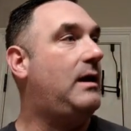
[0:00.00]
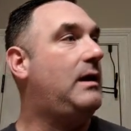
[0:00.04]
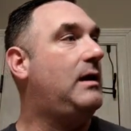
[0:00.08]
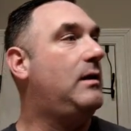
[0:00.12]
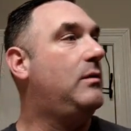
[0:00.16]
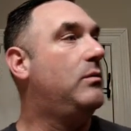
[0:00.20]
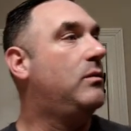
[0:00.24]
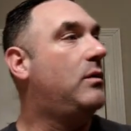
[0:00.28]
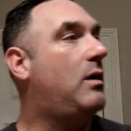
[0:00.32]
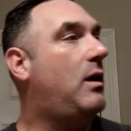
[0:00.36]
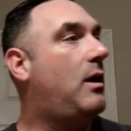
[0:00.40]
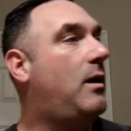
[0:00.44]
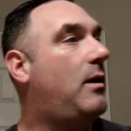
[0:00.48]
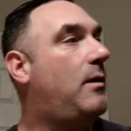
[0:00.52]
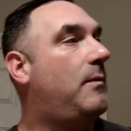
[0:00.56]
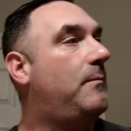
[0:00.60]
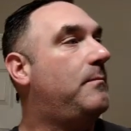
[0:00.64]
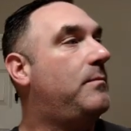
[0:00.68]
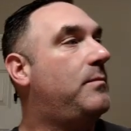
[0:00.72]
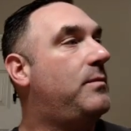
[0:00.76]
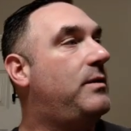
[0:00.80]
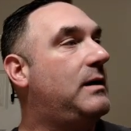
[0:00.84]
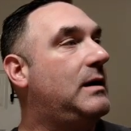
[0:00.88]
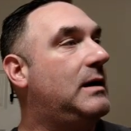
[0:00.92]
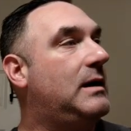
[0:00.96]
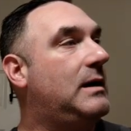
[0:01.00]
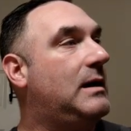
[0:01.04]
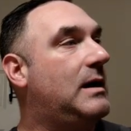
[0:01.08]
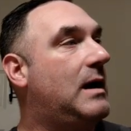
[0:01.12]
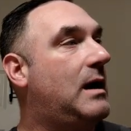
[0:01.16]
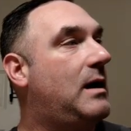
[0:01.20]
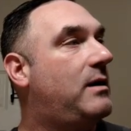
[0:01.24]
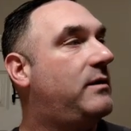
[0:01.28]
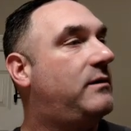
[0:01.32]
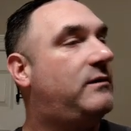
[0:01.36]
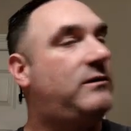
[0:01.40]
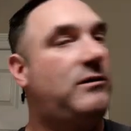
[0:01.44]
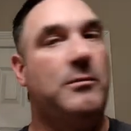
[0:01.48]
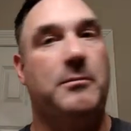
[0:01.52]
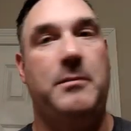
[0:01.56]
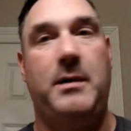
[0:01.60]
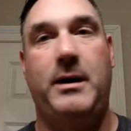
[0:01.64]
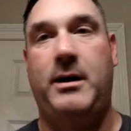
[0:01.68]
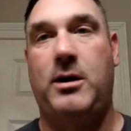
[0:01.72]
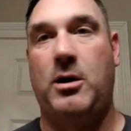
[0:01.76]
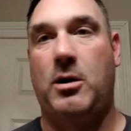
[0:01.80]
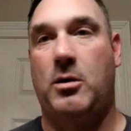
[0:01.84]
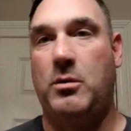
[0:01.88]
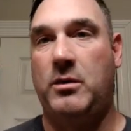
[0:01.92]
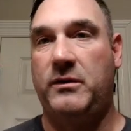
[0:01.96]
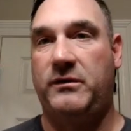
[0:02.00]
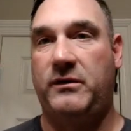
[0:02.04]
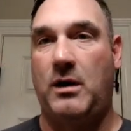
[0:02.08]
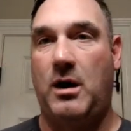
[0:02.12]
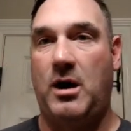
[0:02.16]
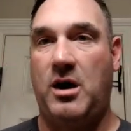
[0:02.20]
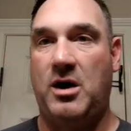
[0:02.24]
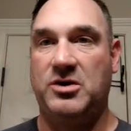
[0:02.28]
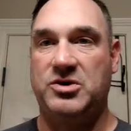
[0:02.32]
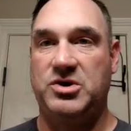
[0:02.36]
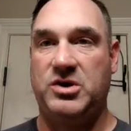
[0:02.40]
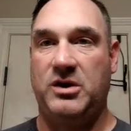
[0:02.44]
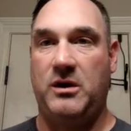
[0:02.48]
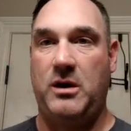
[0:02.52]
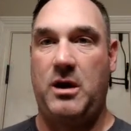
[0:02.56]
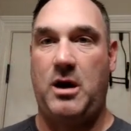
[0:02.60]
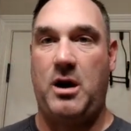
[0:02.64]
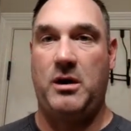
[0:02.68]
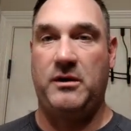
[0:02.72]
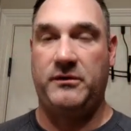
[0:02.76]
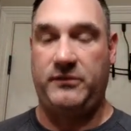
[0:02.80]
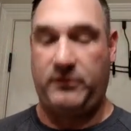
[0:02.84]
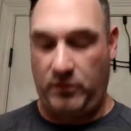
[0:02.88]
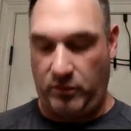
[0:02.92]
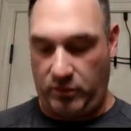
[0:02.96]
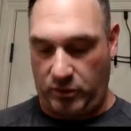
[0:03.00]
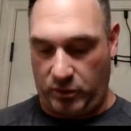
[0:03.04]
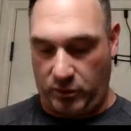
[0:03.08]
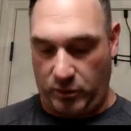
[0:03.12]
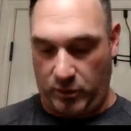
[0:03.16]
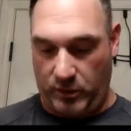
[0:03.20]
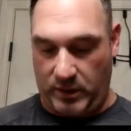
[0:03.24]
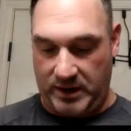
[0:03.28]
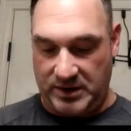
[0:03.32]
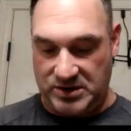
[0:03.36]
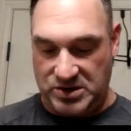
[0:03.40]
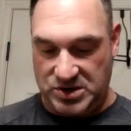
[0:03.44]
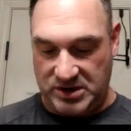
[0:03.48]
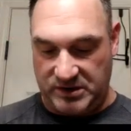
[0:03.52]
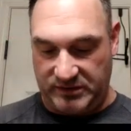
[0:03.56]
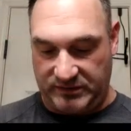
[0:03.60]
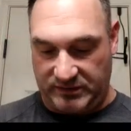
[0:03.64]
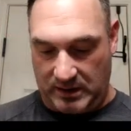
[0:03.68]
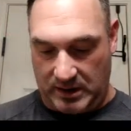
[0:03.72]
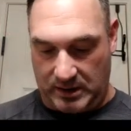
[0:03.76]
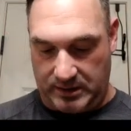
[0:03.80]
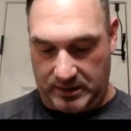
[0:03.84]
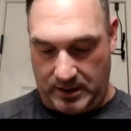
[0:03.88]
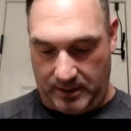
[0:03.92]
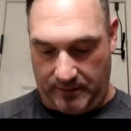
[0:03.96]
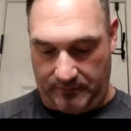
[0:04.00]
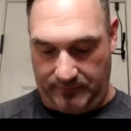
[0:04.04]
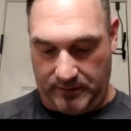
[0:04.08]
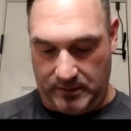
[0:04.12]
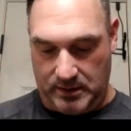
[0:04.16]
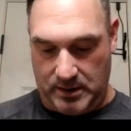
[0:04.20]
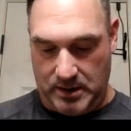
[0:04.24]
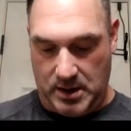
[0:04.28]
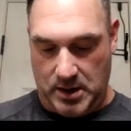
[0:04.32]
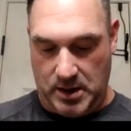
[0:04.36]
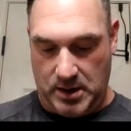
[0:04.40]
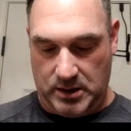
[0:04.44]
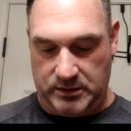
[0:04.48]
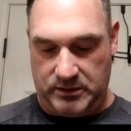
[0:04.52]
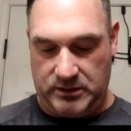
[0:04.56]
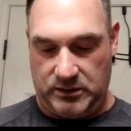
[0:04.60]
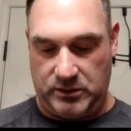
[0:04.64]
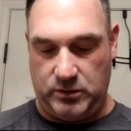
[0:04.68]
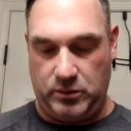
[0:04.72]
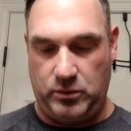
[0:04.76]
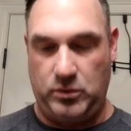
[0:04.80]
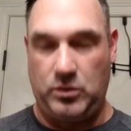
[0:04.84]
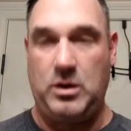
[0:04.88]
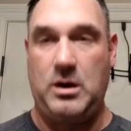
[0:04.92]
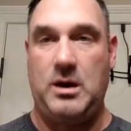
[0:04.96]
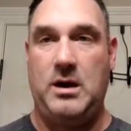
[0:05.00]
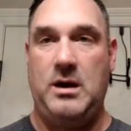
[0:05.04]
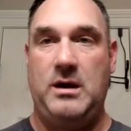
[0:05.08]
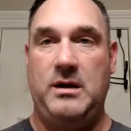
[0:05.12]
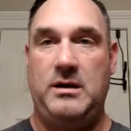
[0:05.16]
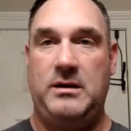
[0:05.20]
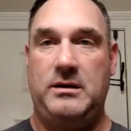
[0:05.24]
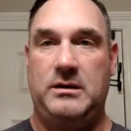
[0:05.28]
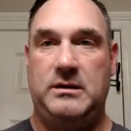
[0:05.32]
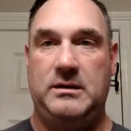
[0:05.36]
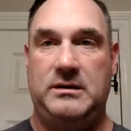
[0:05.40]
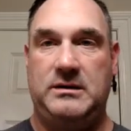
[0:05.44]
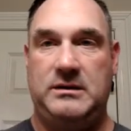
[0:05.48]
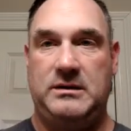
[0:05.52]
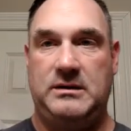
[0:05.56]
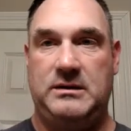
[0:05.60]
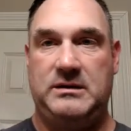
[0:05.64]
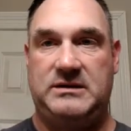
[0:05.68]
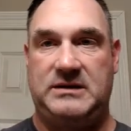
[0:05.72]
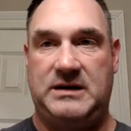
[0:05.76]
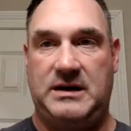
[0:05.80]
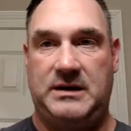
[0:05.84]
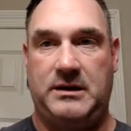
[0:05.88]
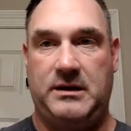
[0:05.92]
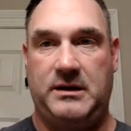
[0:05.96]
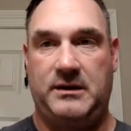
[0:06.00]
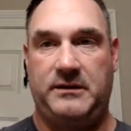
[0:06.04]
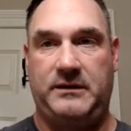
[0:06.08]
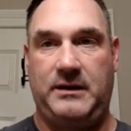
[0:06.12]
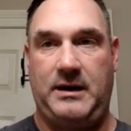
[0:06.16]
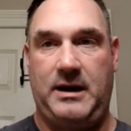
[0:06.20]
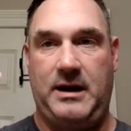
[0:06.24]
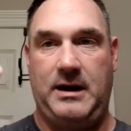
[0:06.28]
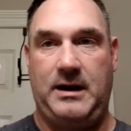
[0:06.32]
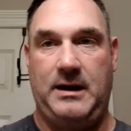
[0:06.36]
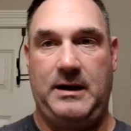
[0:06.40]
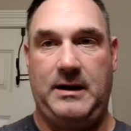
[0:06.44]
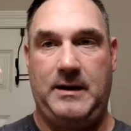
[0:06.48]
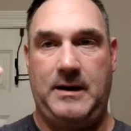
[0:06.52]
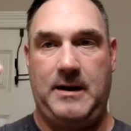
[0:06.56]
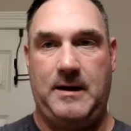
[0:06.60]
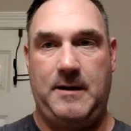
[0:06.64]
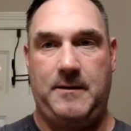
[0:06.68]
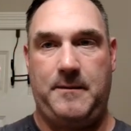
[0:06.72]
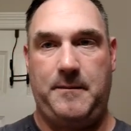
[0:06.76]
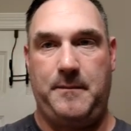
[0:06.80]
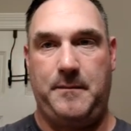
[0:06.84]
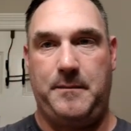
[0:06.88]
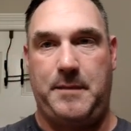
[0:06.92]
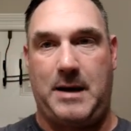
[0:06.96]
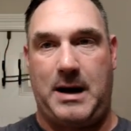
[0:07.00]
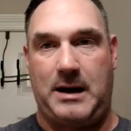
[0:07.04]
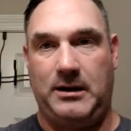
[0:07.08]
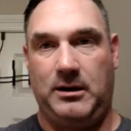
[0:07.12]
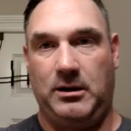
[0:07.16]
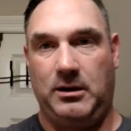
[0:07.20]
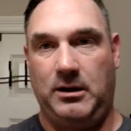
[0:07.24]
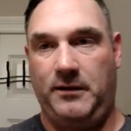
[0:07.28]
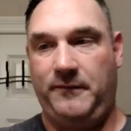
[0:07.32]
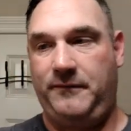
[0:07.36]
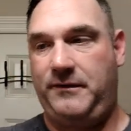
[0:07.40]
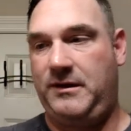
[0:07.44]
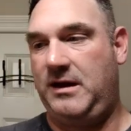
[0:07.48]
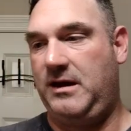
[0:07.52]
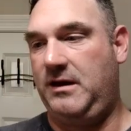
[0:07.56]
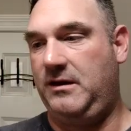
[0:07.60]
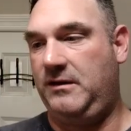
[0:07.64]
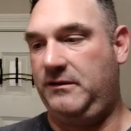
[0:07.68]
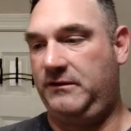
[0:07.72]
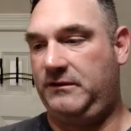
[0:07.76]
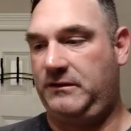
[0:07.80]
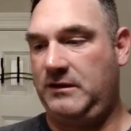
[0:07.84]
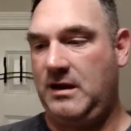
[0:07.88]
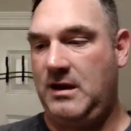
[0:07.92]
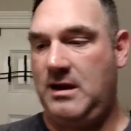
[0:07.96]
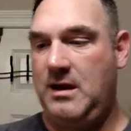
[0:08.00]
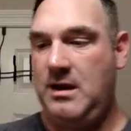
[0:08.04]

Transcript: The soap maker was also gracious enough to send us a bottle of his